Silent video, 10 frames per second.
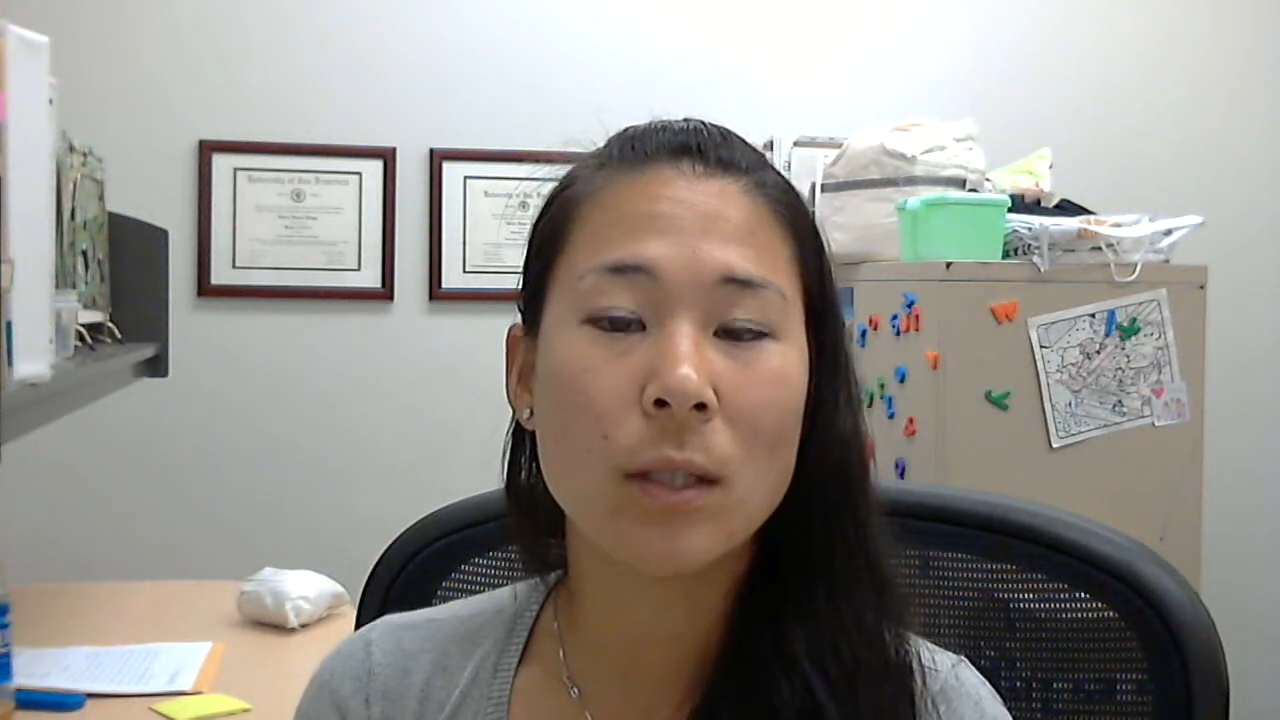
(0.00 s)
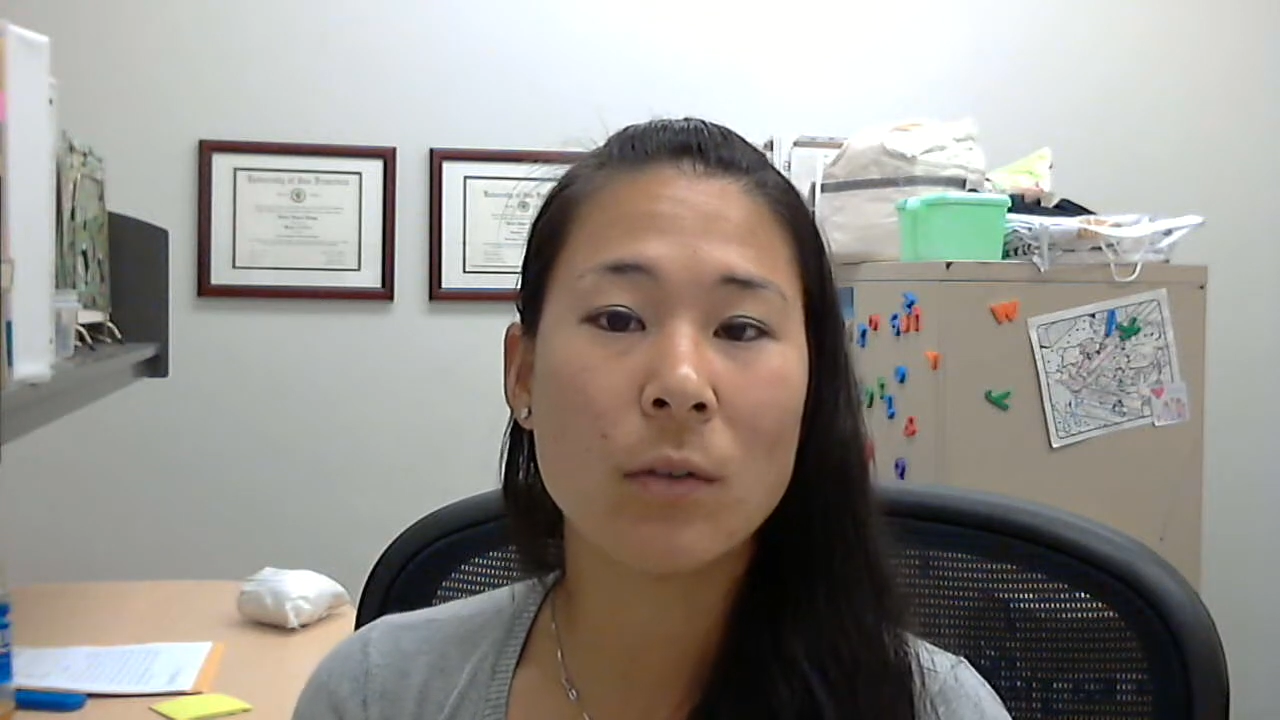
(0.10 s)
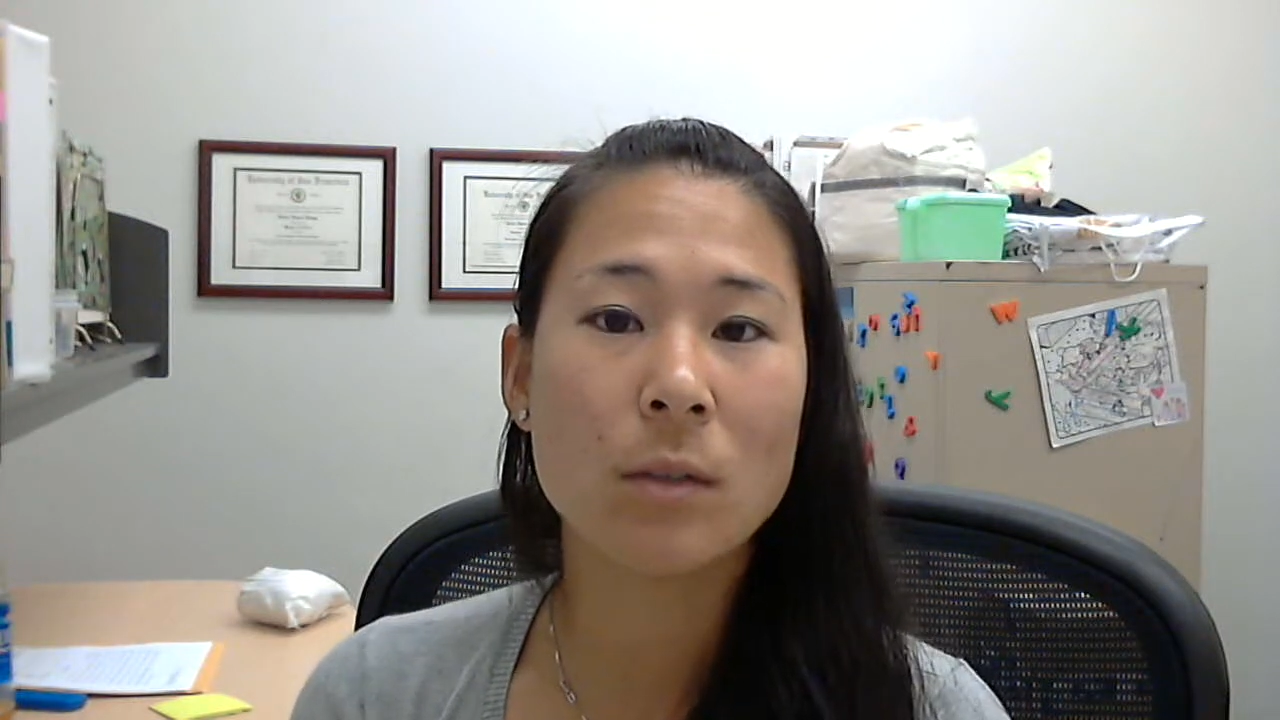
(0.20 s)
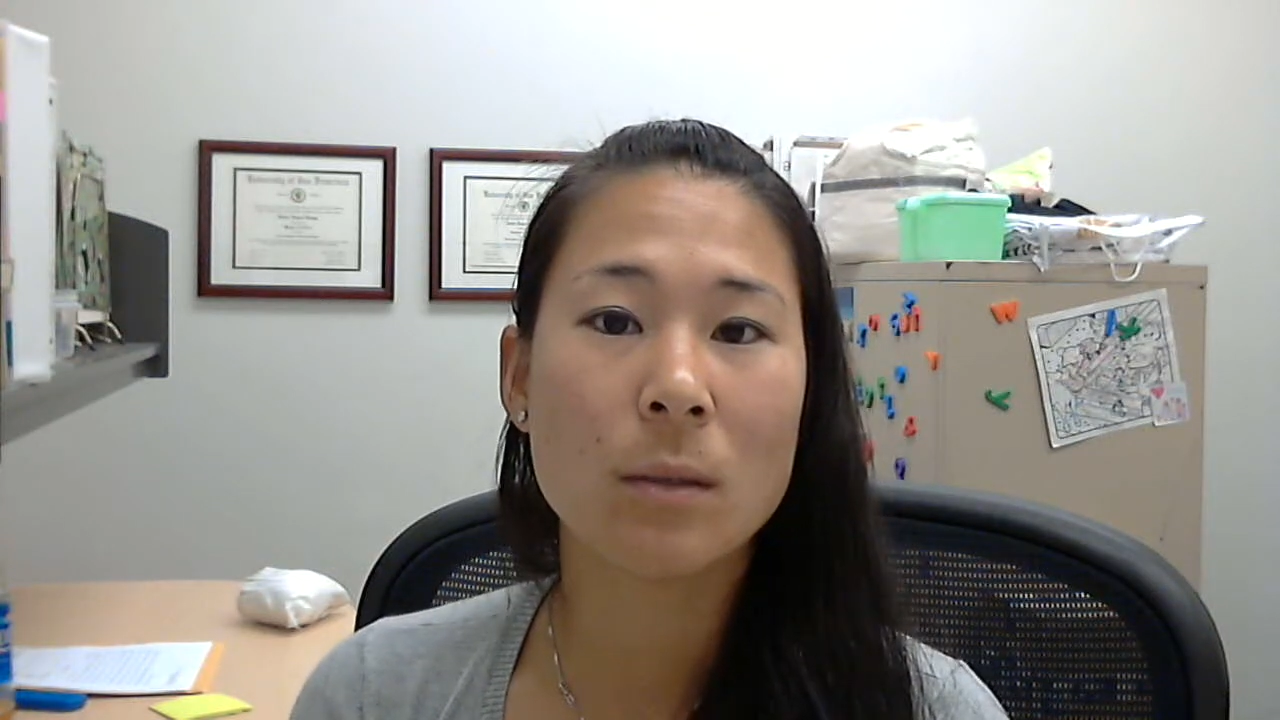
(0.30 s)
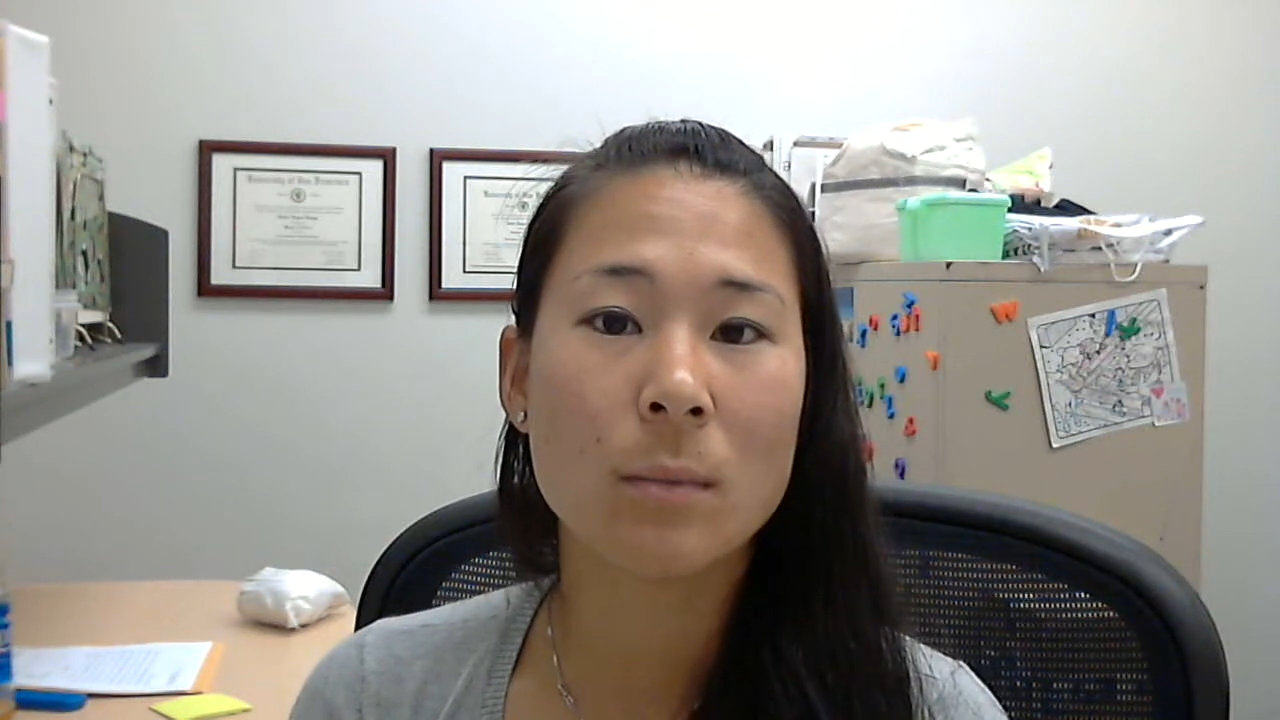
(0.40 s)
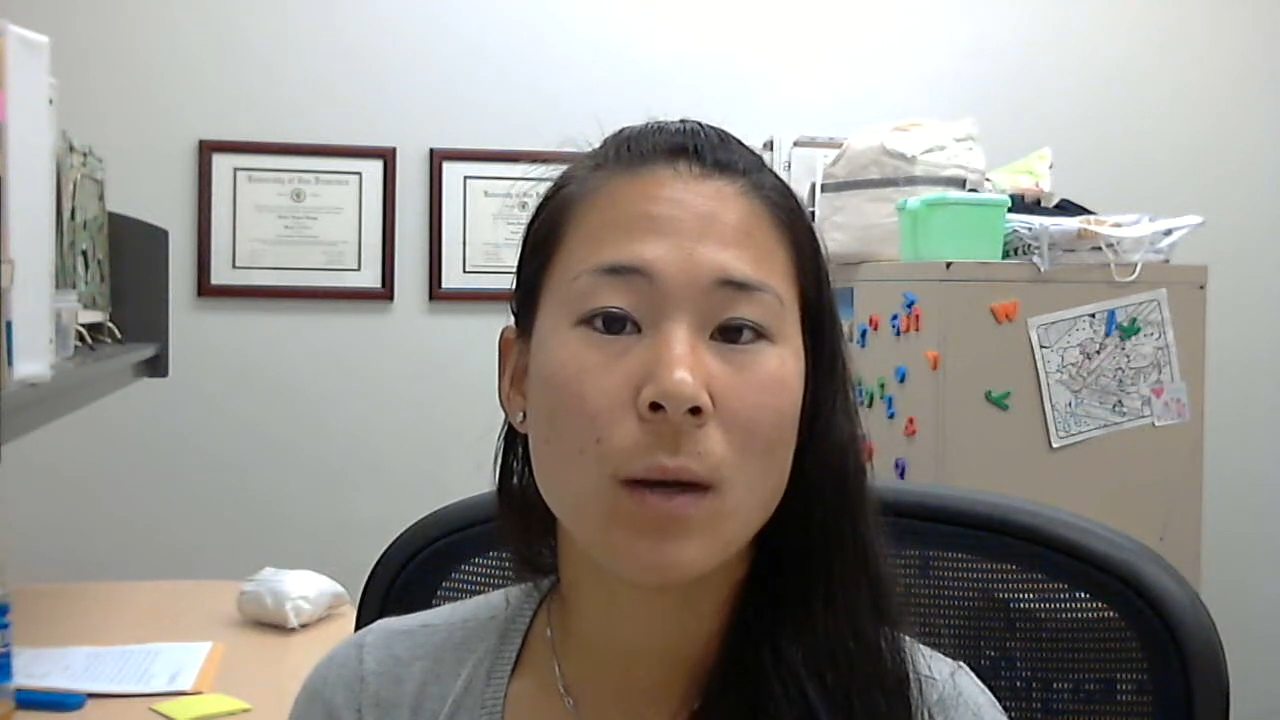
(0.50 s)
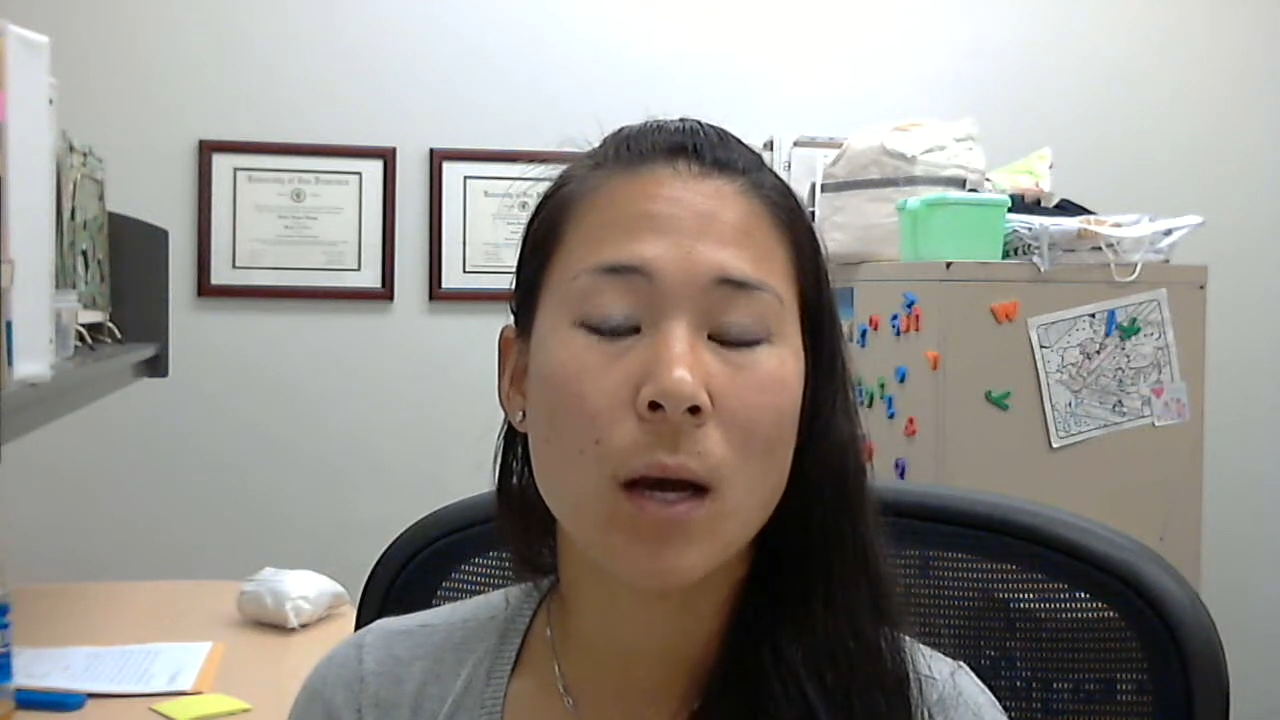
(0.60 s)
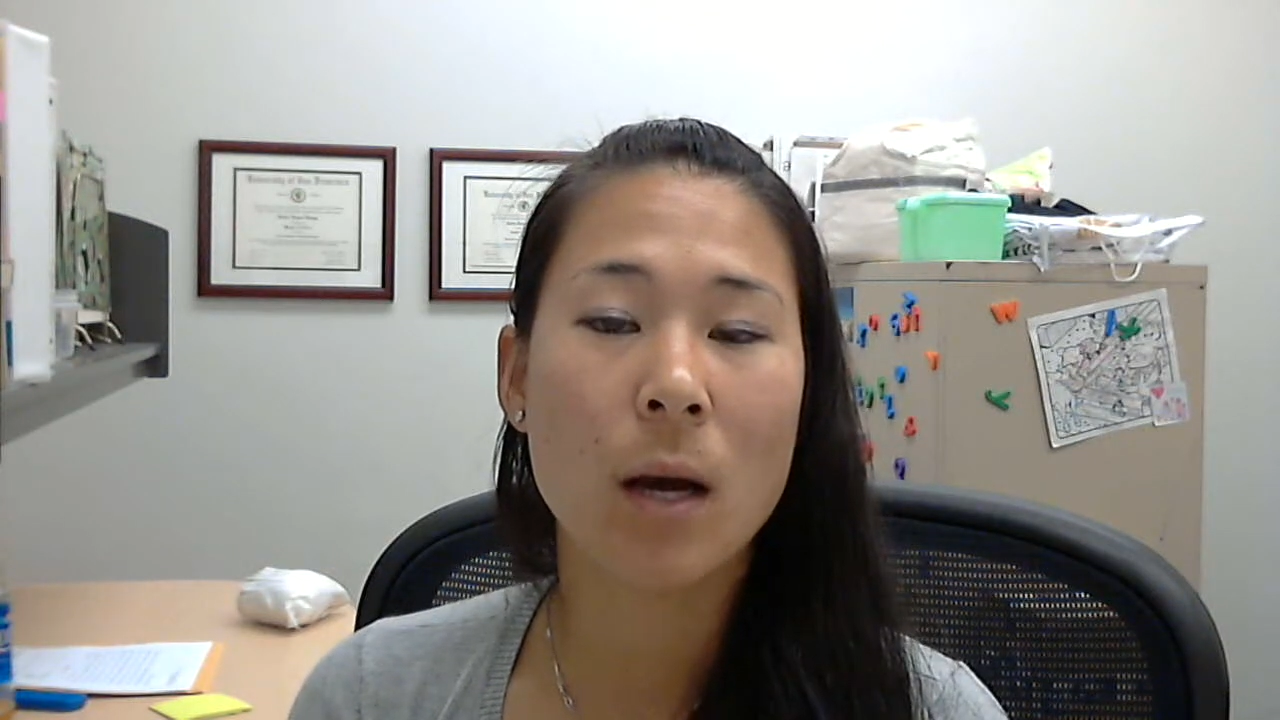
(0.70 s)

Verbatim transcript: give you some